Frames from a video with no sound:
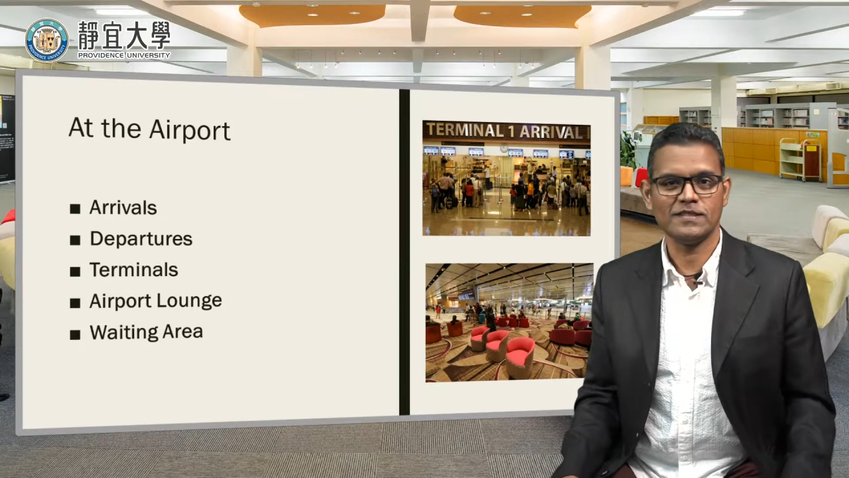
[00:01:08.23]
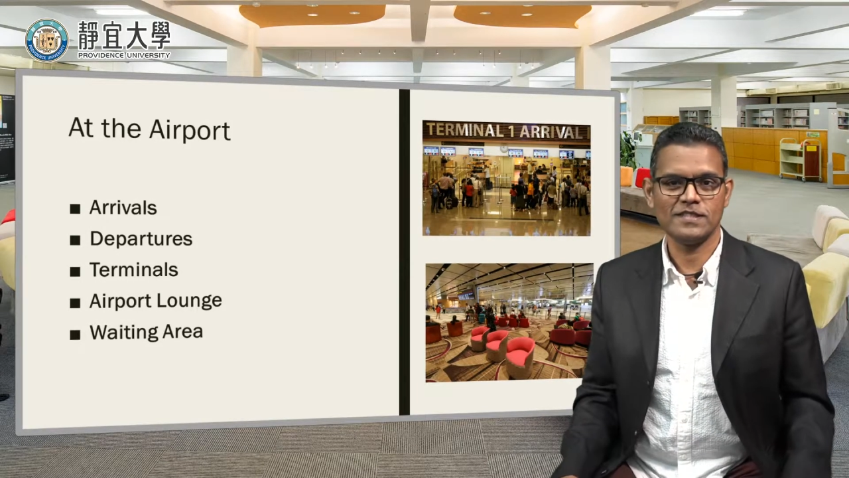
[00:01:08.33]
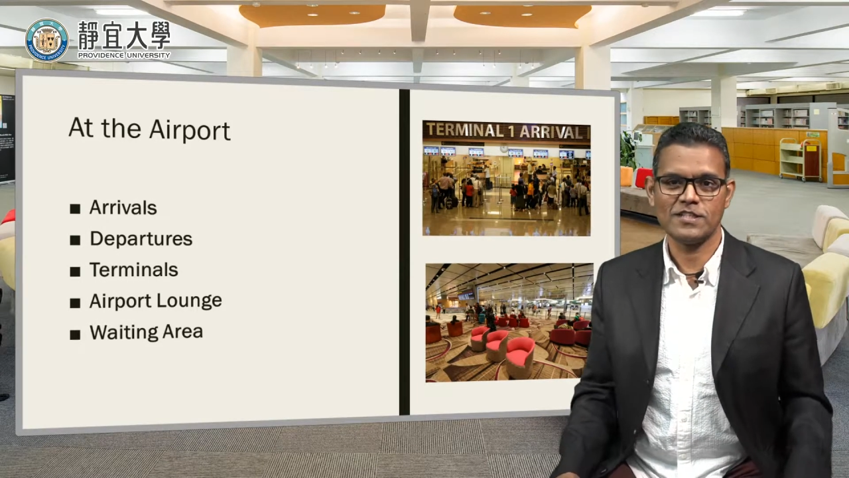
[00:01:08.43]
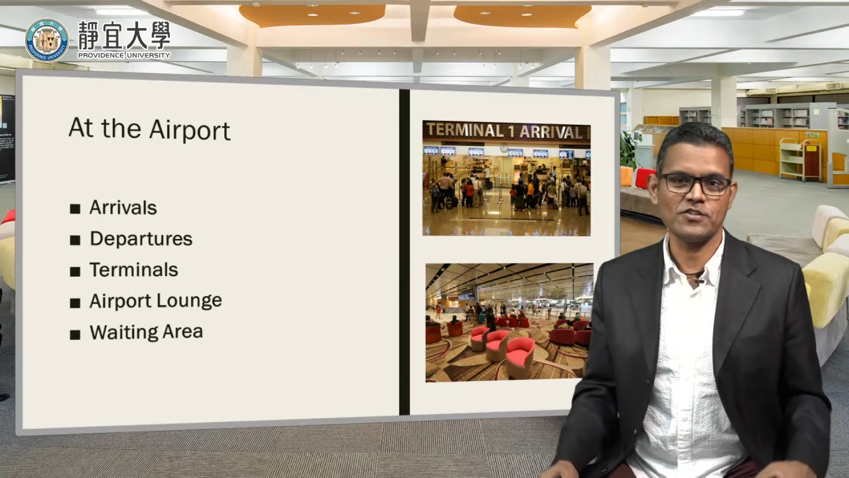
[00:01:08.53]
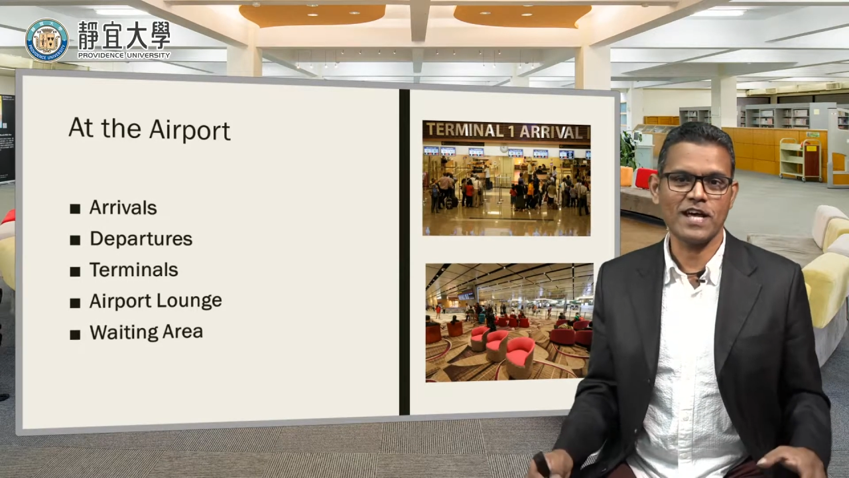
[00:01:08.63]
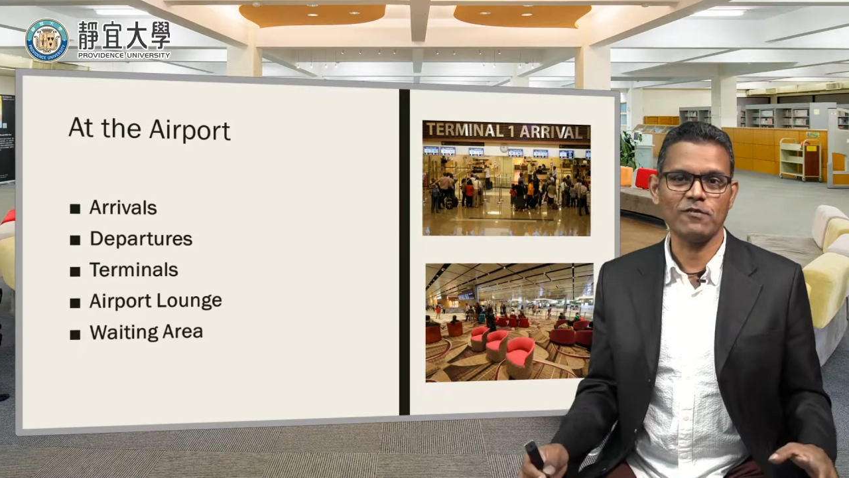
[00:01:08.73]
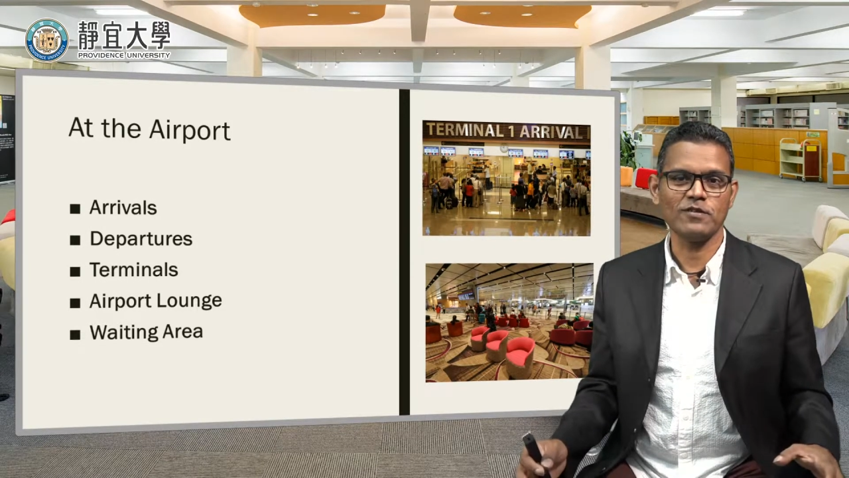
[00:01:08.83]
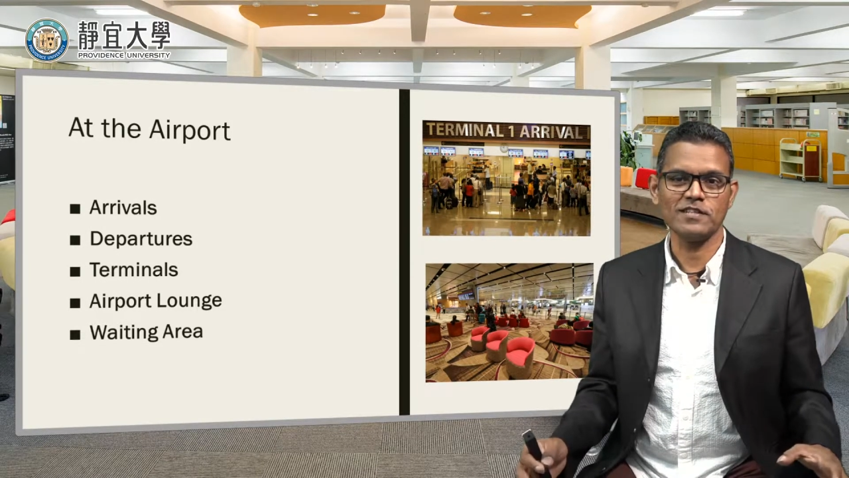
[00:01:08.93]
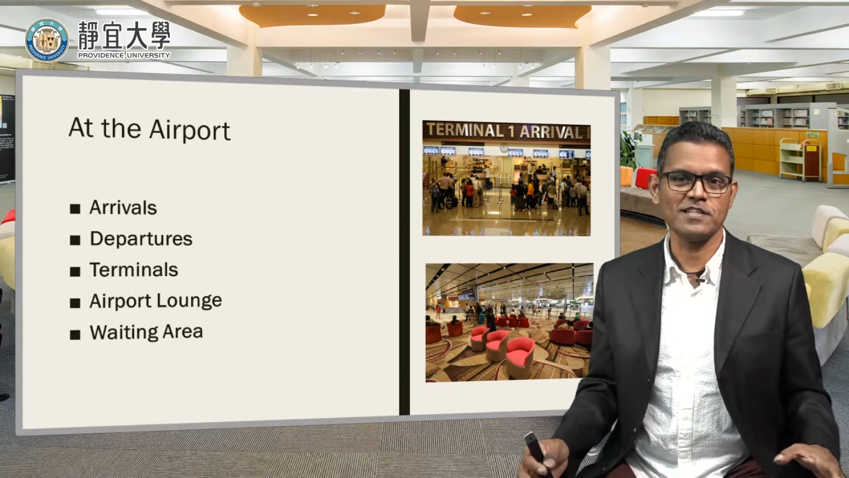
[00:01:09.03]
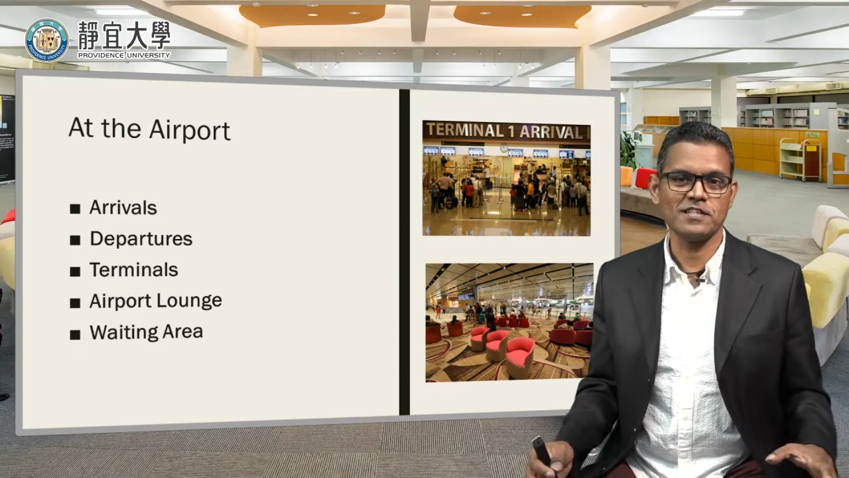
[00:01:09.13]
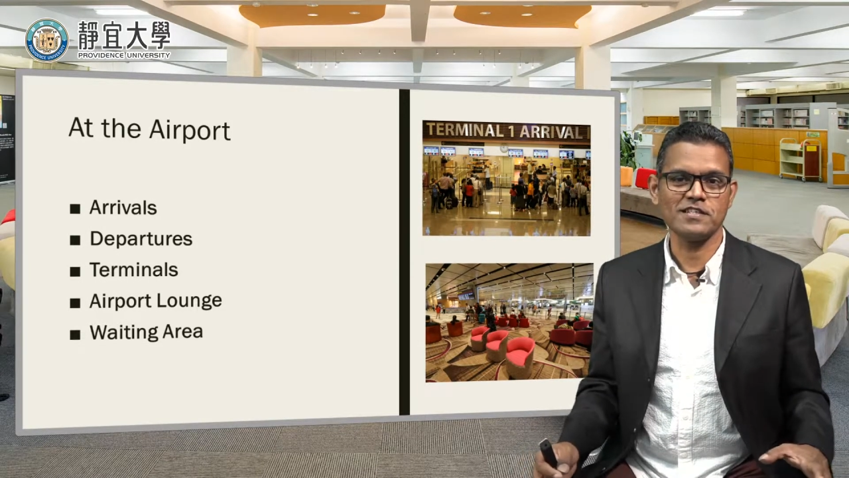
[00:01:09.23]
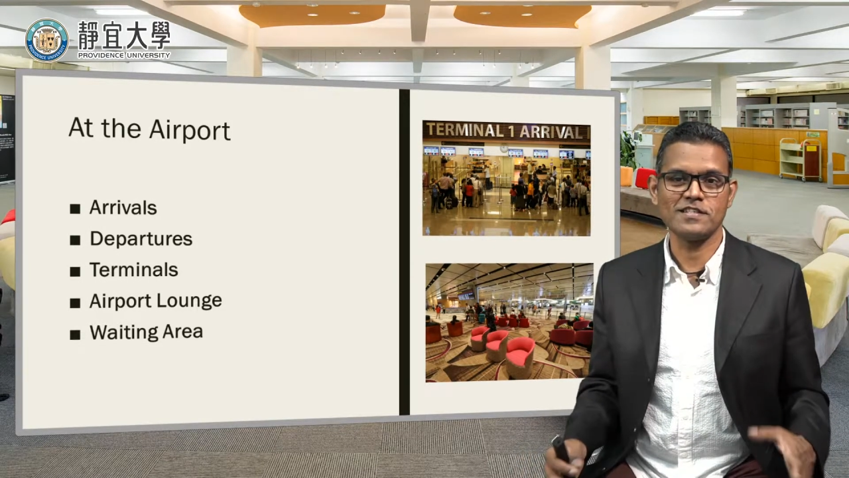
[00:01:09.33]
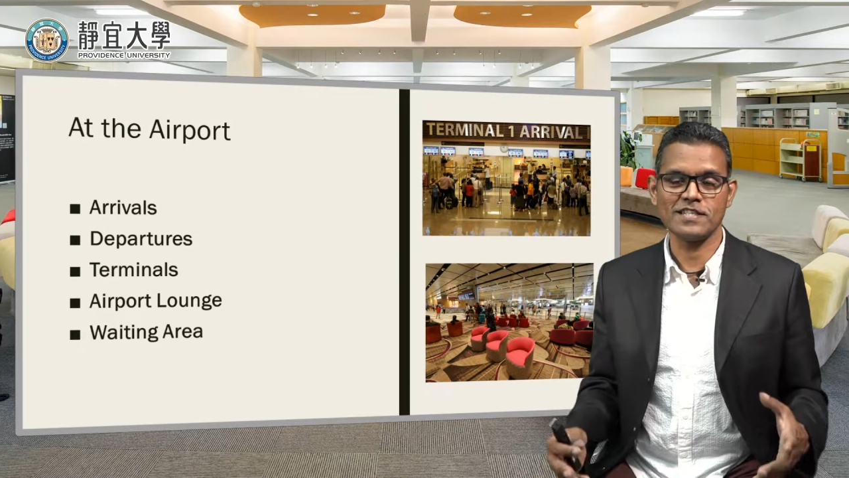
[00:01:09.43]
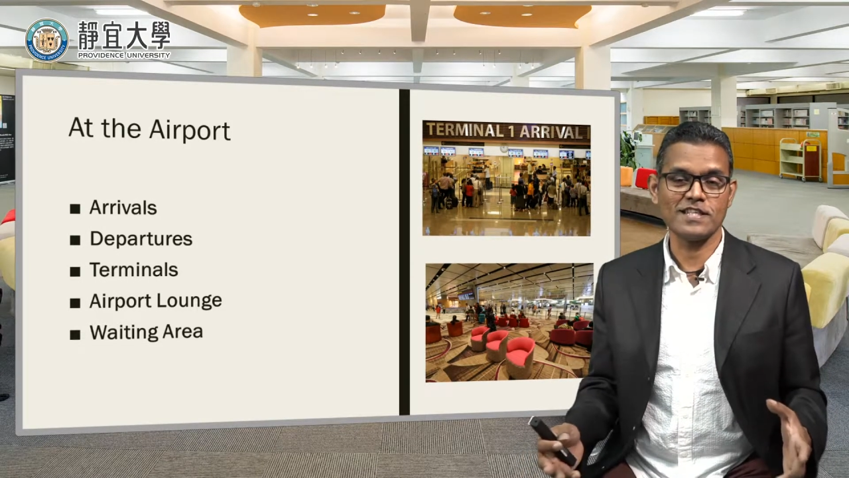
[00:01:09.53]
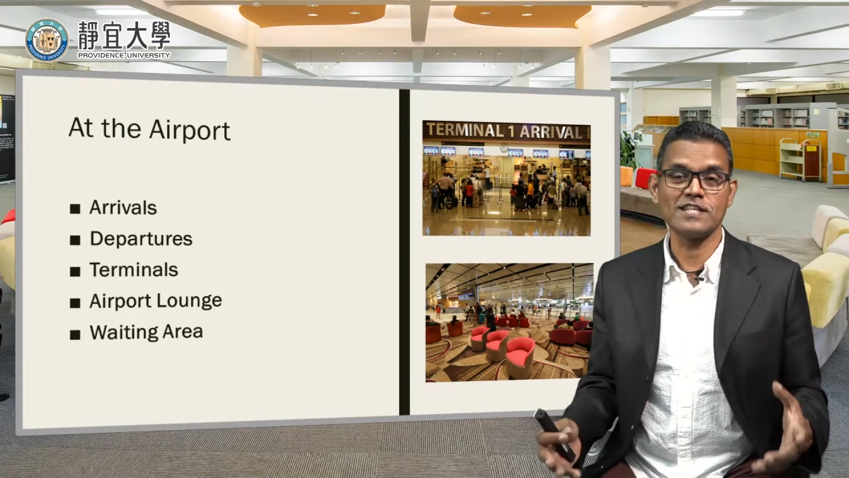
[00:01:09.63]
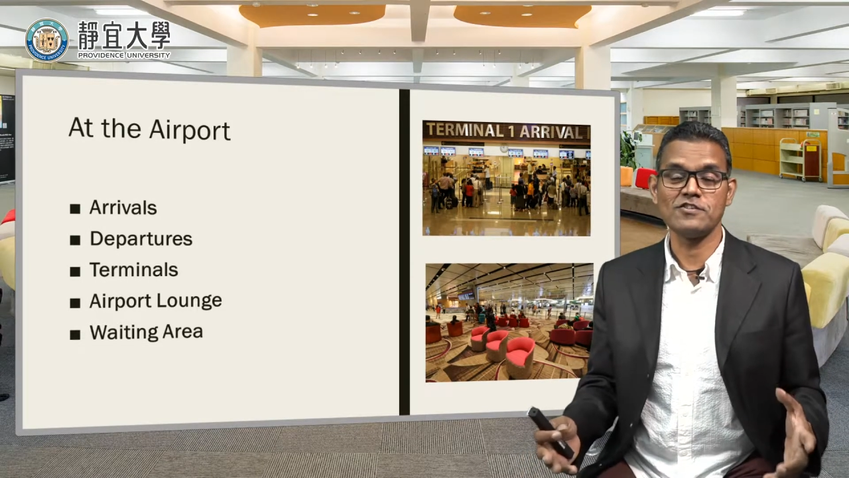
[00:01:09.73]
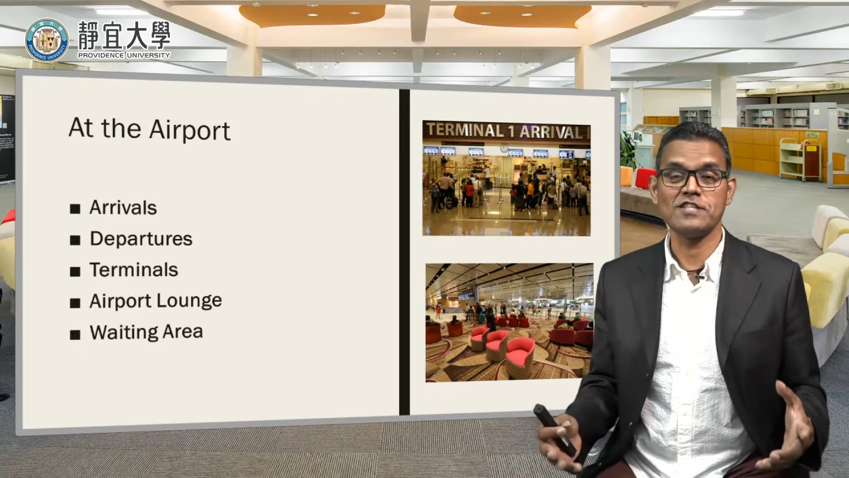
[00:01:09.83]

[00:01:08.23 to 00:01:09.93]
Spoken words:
the traveling, the